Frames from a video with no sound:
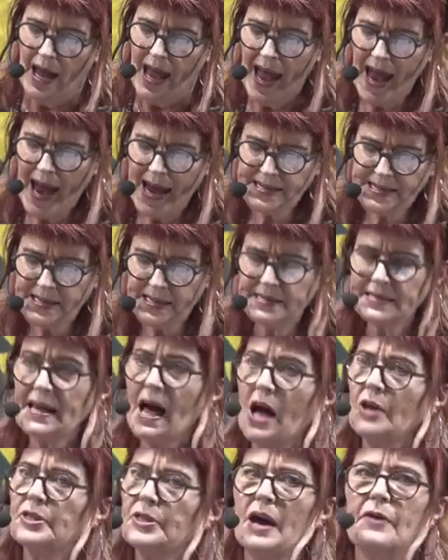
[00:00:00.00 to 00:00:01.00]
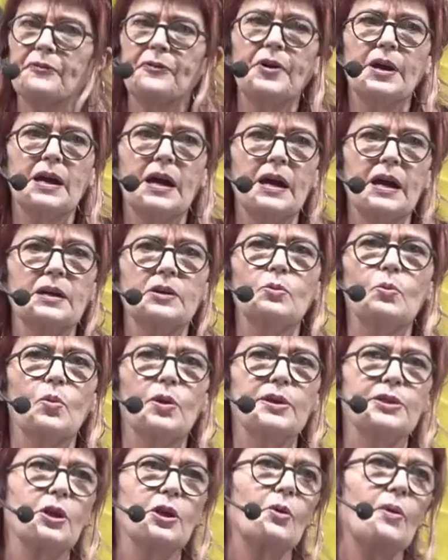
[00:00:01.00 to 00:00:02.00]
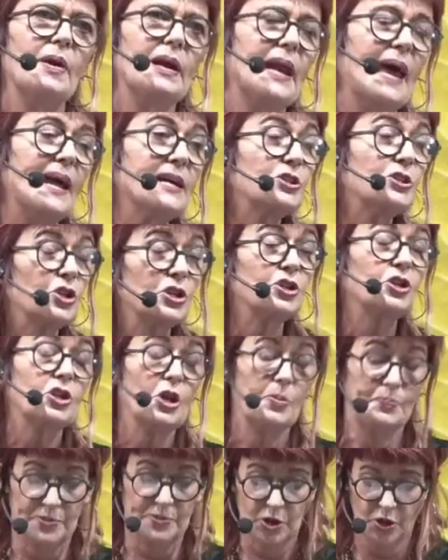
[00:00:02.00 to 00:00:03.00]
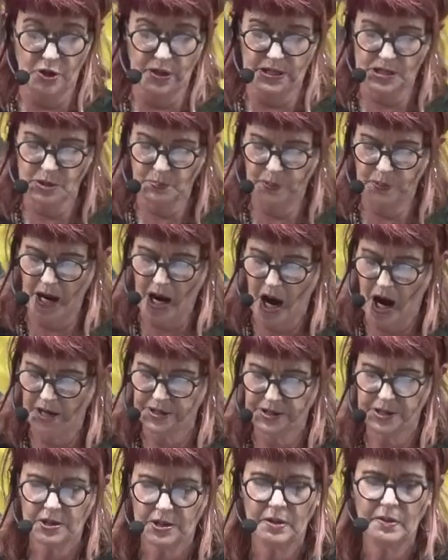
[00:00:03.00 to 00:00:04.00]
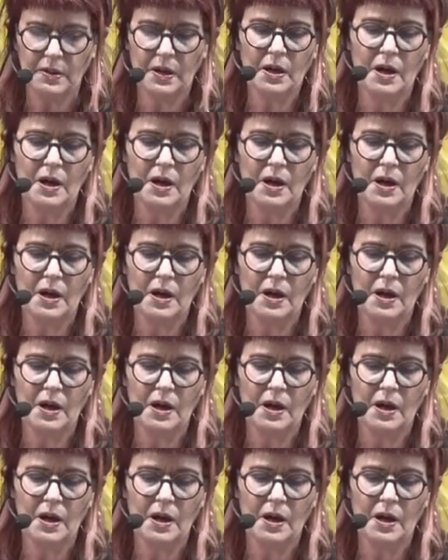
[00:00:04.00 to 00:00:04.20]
As a South African with a relationship to this plant,